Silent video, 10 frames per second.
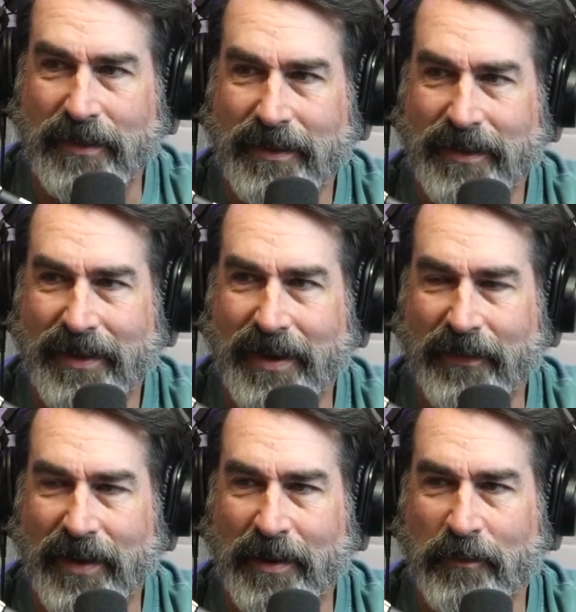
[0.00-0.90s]
Yeah. And
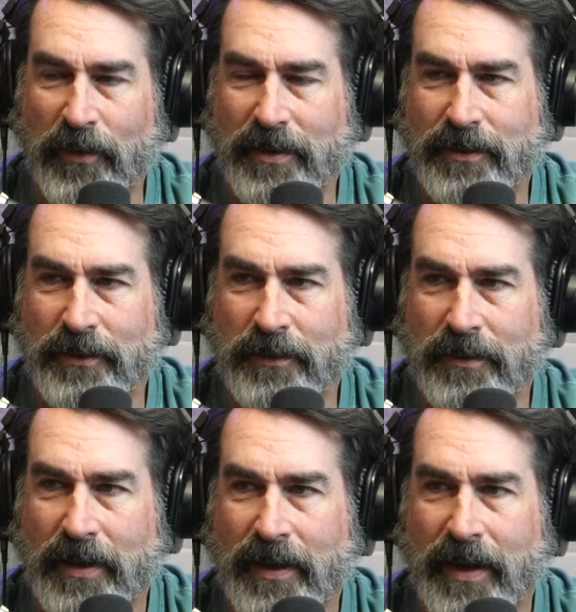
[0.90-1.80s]
then I'm going to
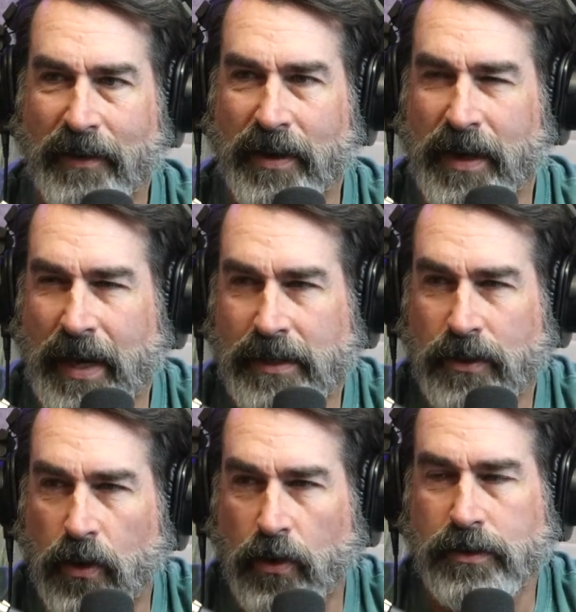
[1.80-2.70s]
have a nice,
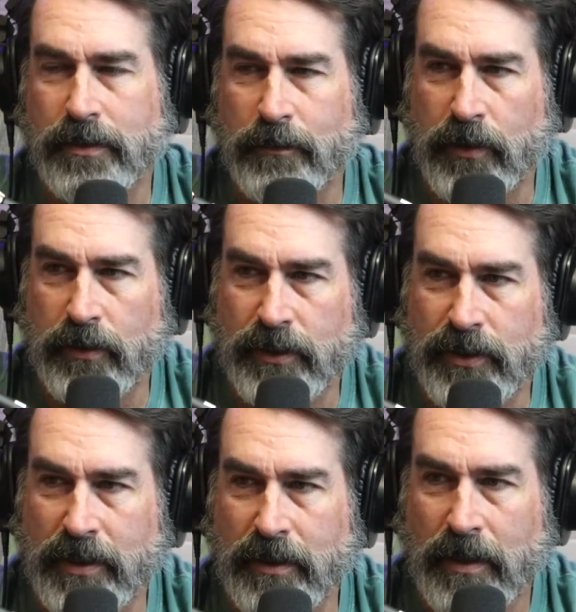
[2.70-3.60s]
wholesome,
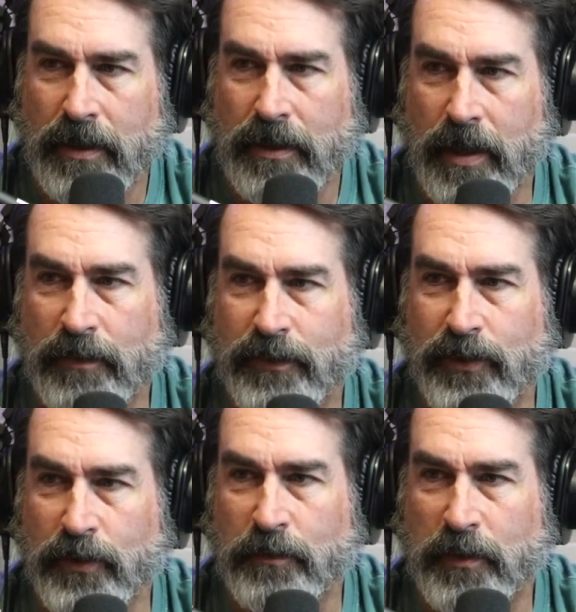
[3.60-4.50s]
nourishing cup of
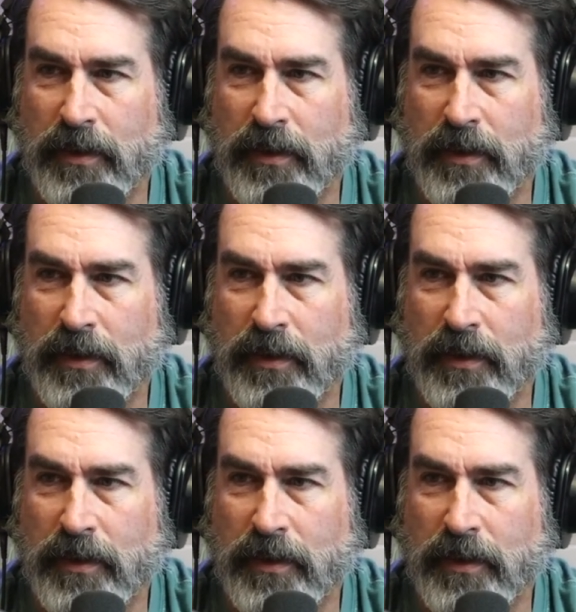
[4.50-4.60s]
soup.